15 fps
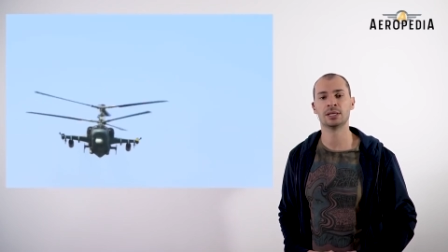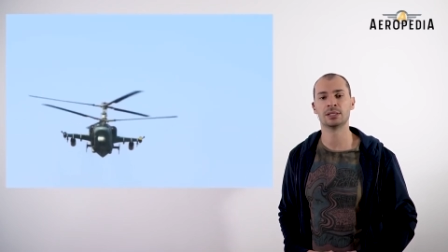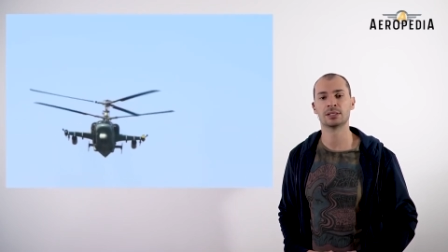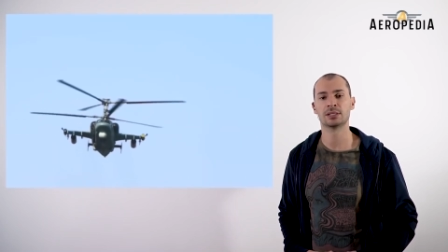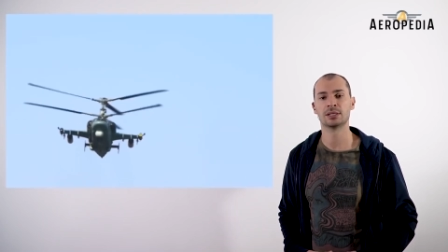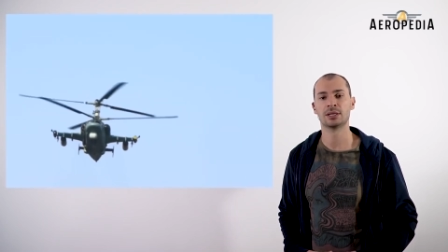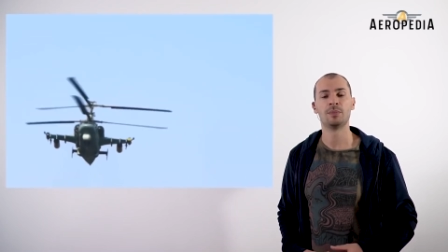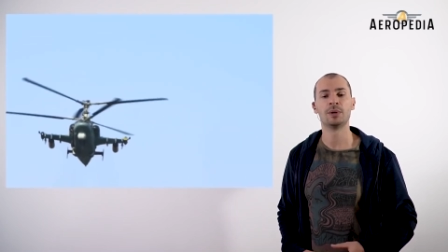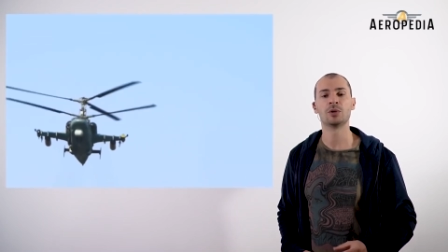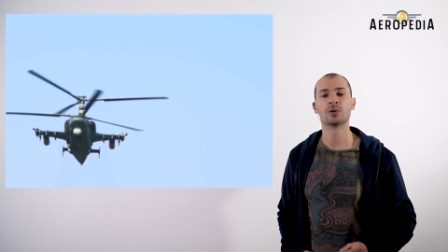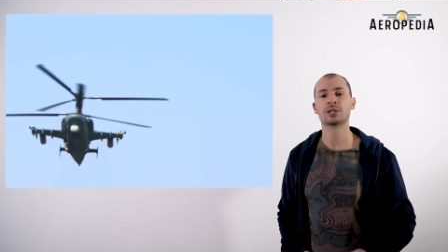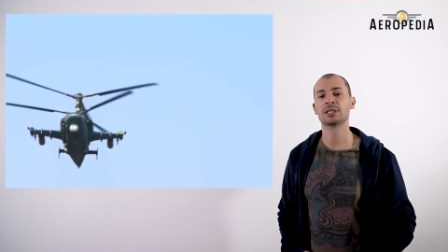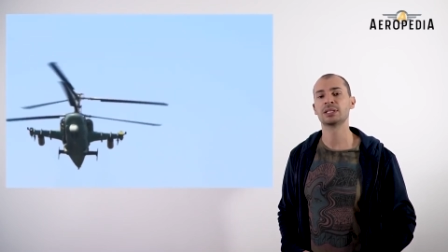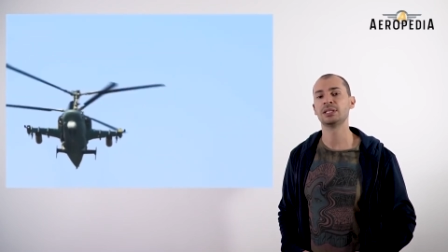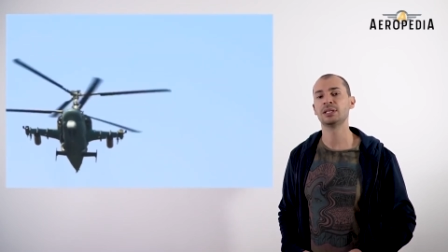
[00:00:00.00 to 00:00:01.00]
but it was
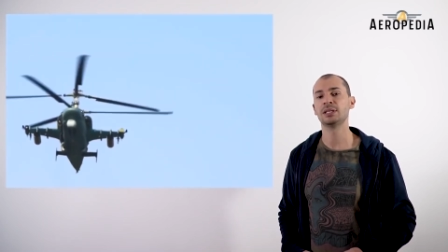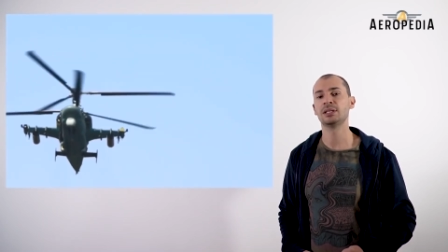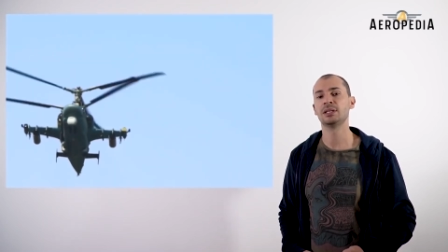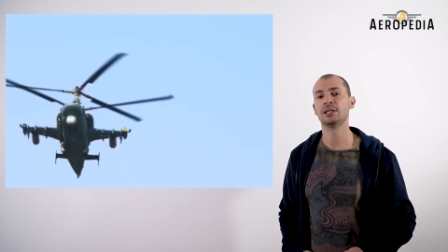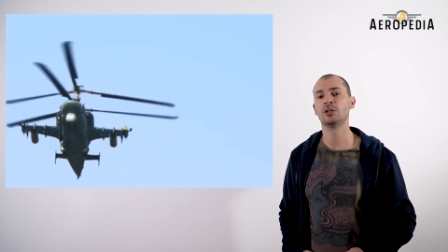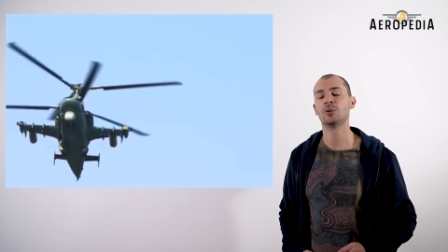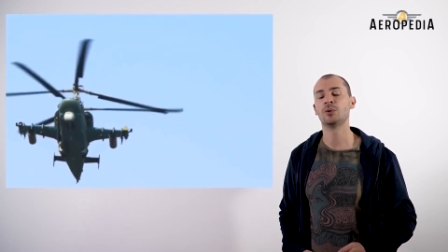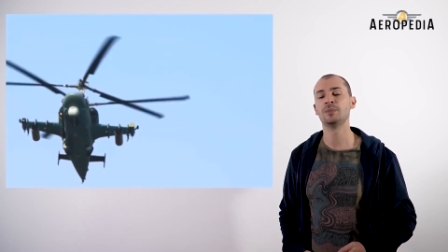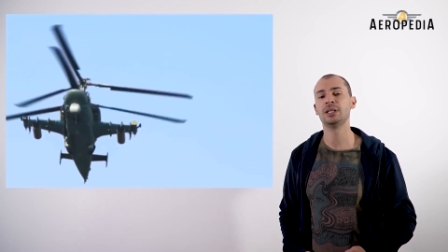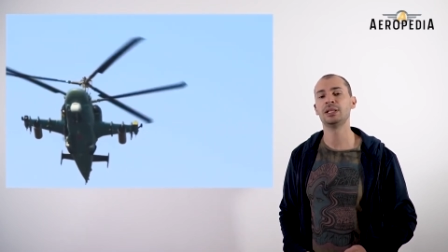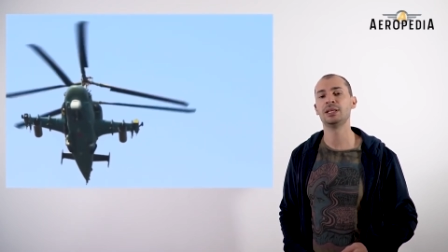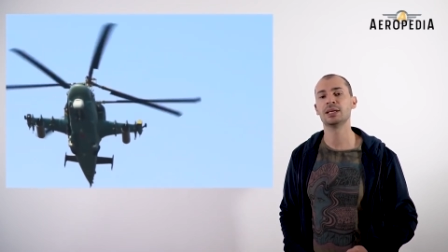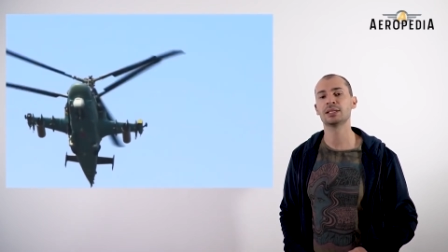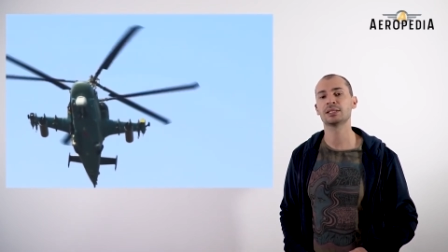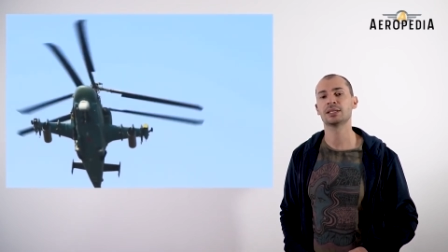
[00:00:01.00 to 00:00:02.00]
not until
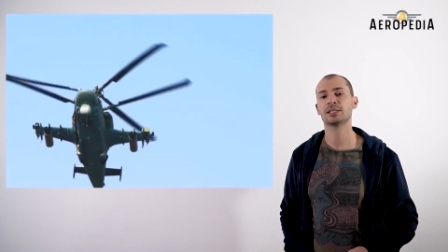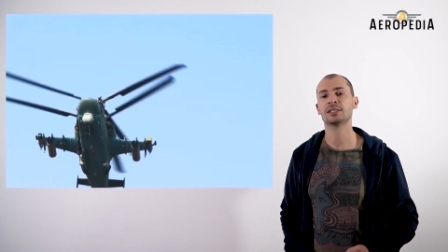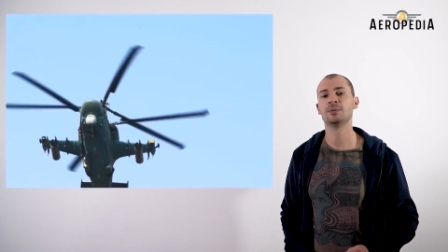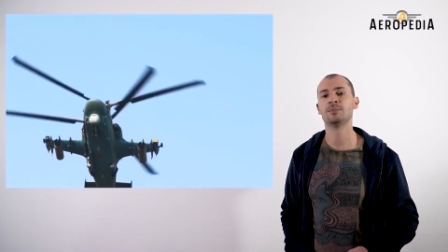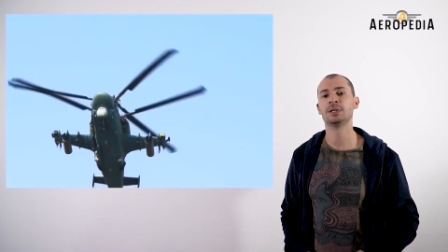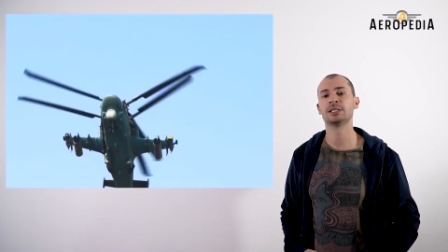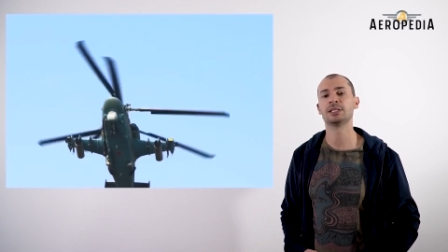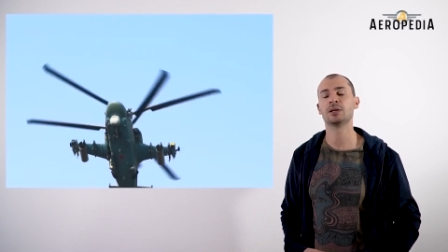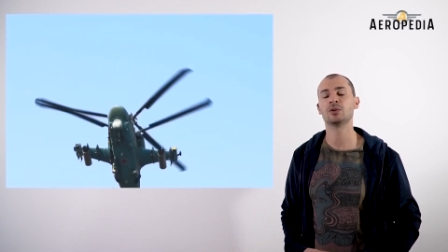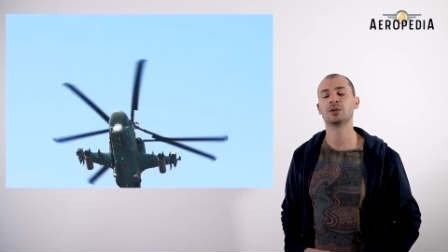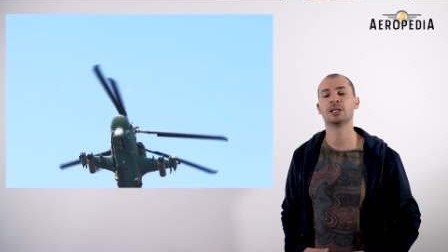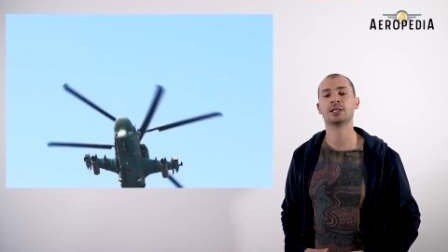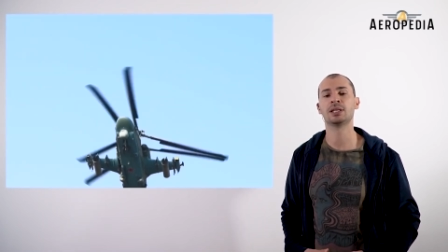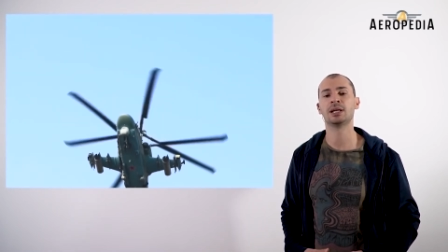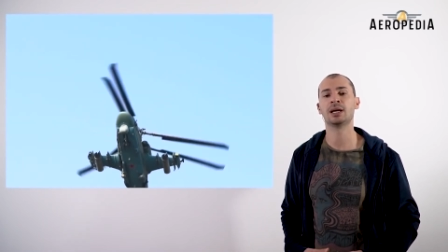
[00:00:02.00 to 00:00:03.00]
2010 that the
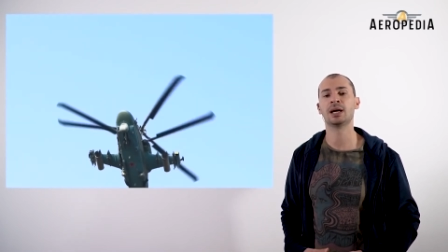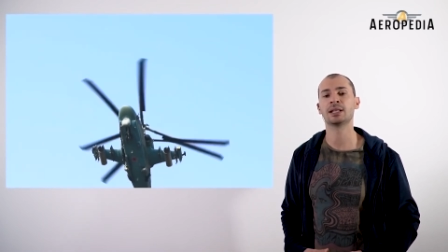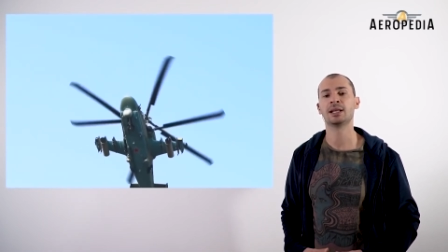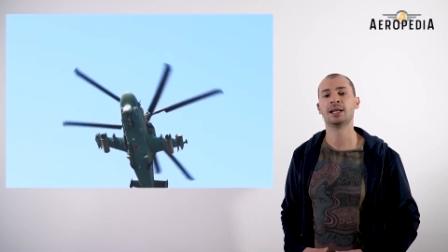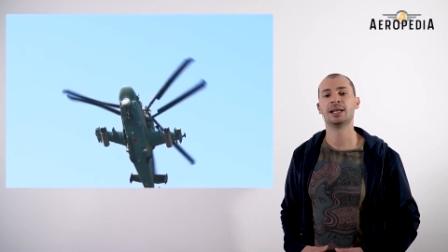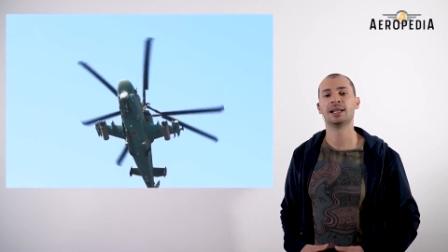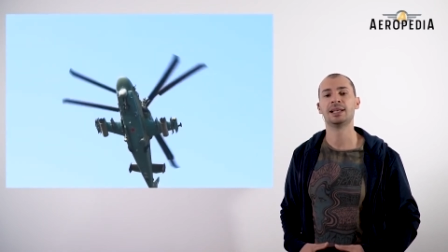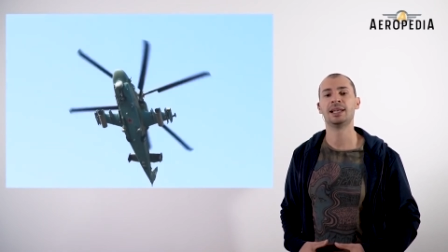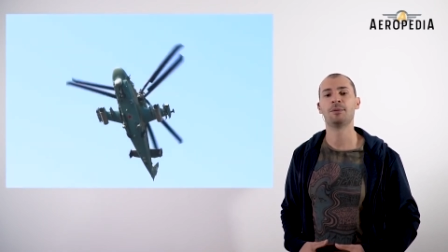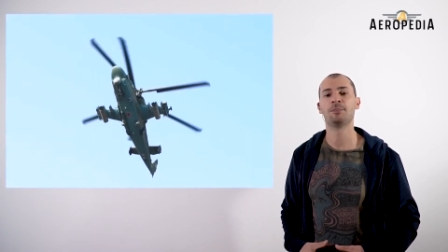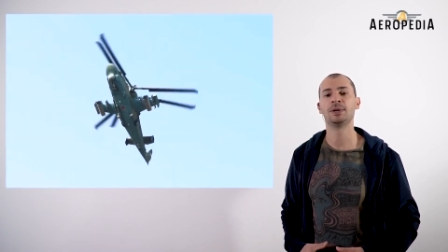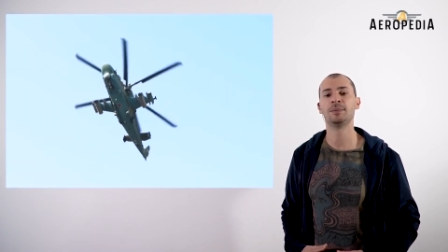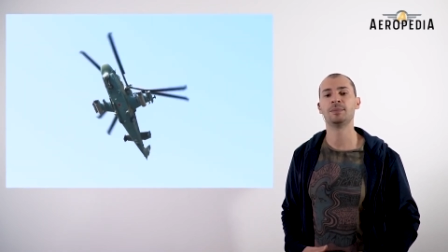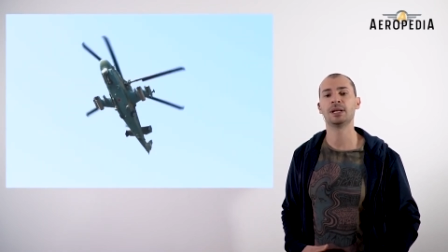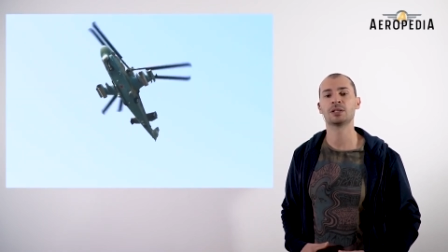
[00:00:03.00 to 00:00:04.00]
first units
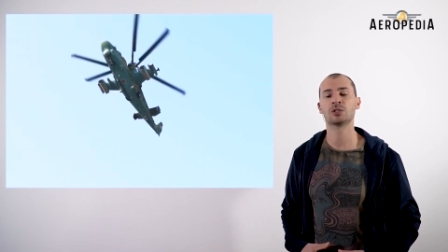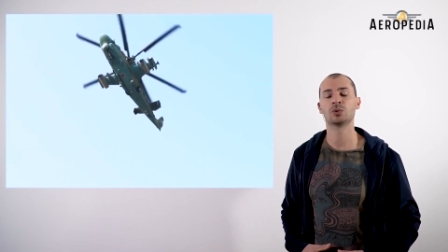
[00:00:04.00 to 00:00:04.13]
began to be